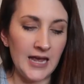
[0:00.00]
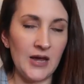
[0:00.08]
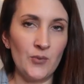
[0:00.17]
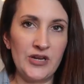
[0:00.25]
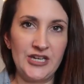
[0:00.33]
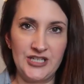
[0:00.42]

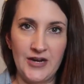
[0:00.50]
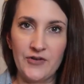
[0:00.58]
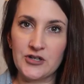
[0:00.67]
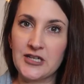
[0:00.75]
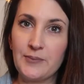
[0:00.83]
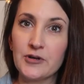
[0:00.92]
and we each have
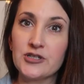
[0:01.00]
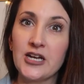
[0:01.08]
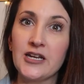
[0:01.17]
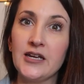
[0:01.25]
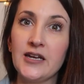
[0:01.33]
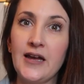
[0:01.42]
our separate
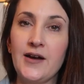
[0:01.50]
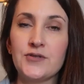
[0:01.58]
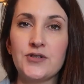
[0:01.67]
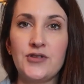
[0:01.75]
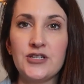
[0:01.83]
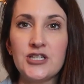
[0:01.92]
checking account.
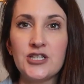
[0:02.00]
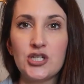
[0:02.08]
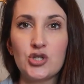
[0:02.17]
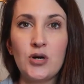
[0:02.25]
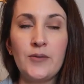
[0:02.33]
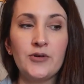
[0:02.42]
So this is the
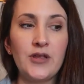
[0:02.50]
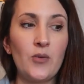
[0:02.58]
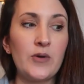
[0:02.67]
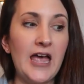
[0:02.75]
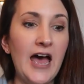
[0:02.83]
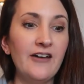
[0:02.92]
trouble that
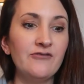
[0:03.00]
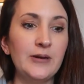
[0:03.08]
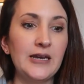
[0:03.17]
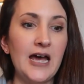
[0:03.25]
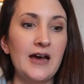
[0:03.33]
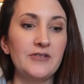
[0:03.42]
we have
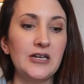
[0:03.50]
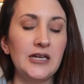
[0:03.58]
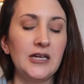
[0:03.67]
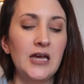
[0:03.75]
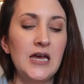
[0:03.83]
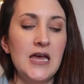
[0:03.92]
been having,